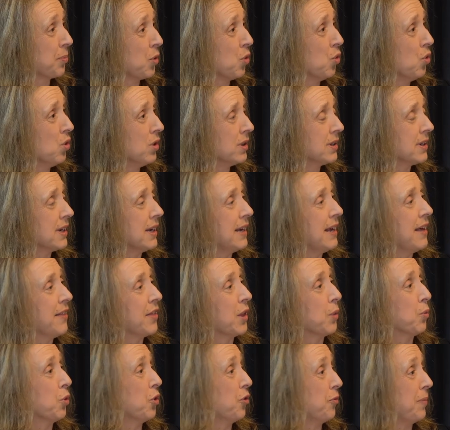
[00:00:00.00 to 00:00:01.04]
report
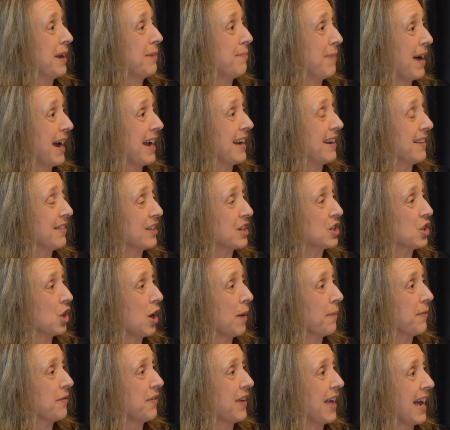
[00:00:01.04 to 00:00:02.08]
that would have been made at the
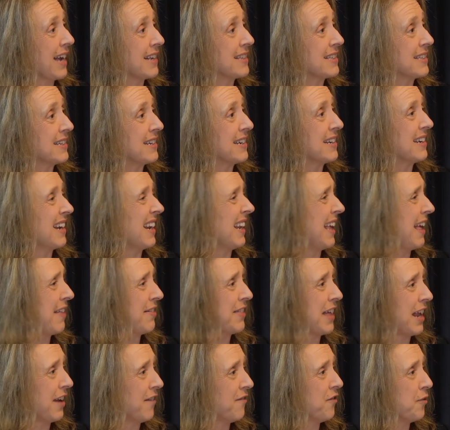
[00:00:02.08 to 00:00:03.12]
time of the accident and
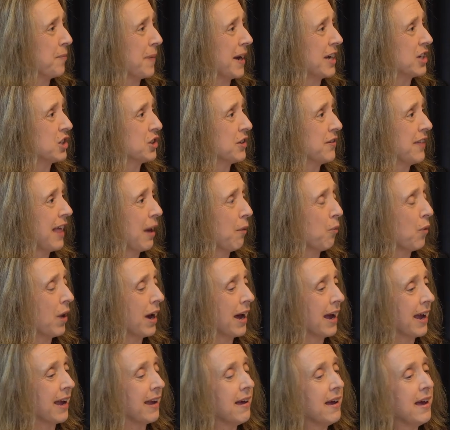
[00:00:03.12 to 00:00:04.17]
get that information that
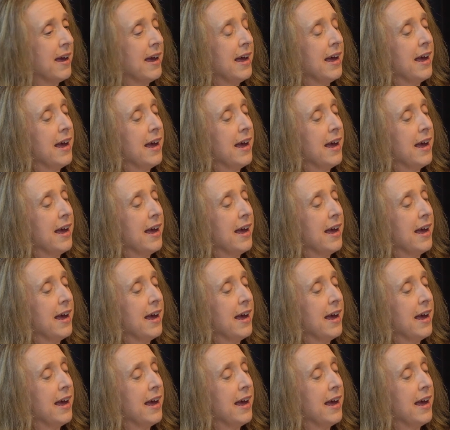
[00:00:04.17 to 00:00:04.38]
way.